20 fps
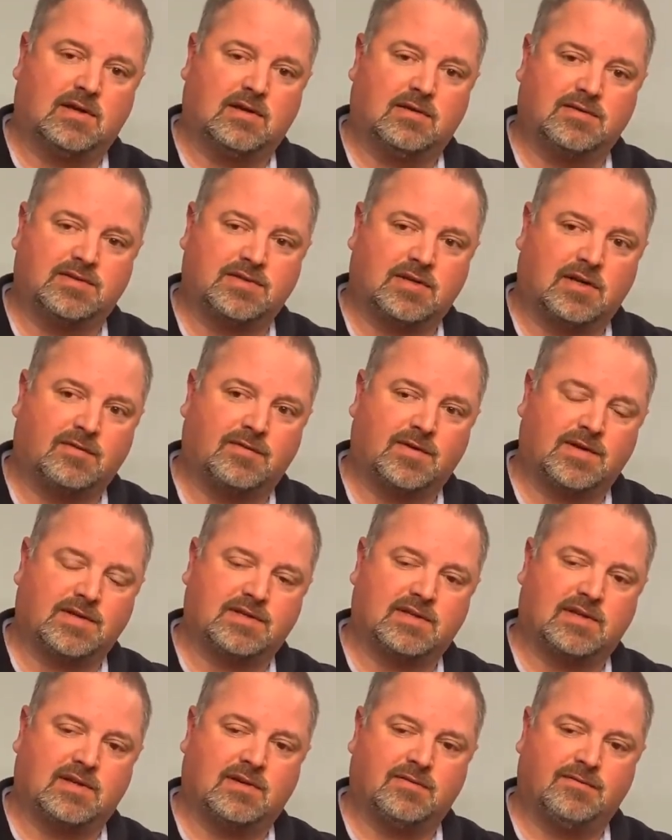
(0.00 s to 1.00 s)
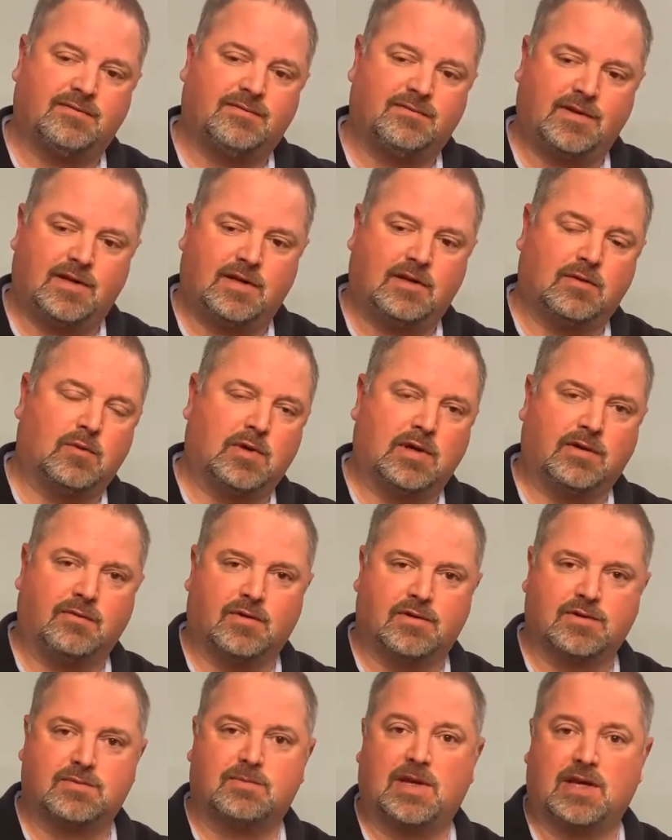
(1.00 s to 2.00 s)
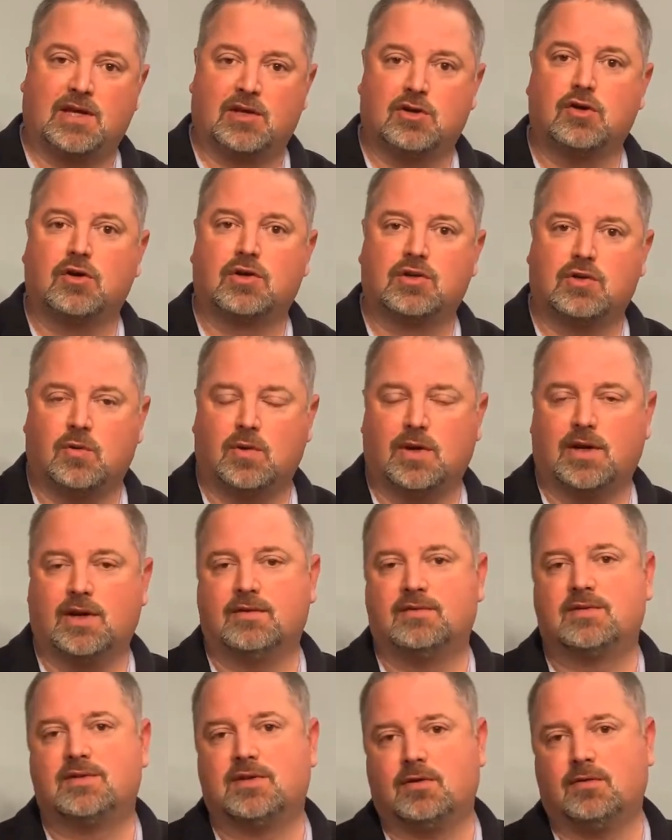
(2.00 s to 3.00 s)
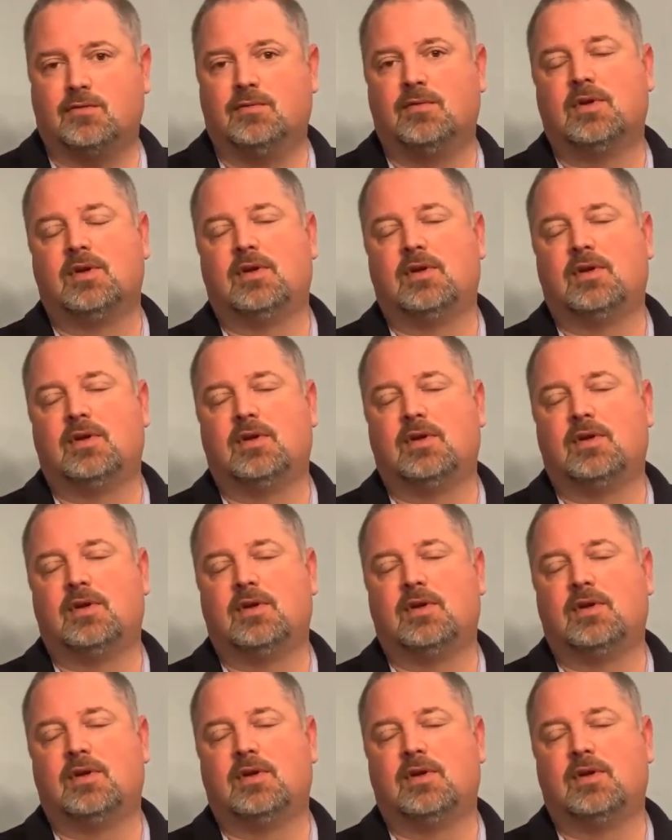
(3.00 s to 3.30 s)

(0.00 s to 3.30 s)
surface of whatever's being cooked on it. So